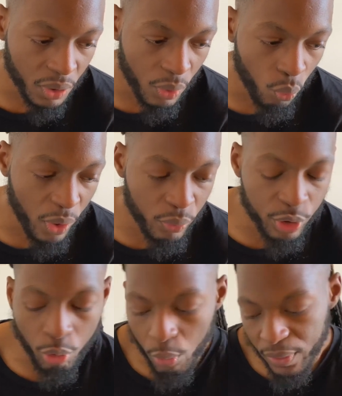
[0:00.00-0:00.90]
when we
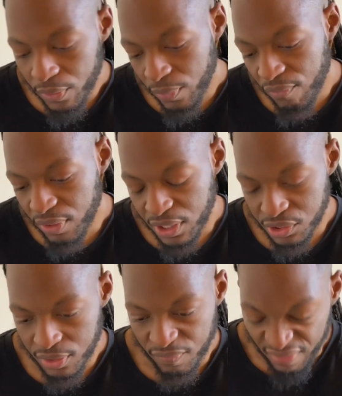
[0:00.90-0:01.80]
grow in the
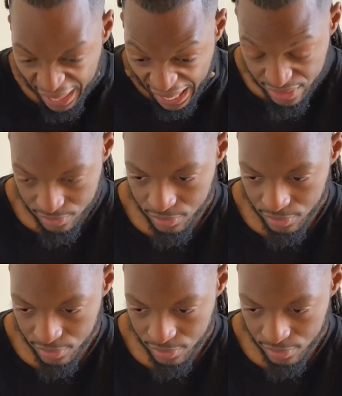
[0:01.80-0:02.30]
revelation of that,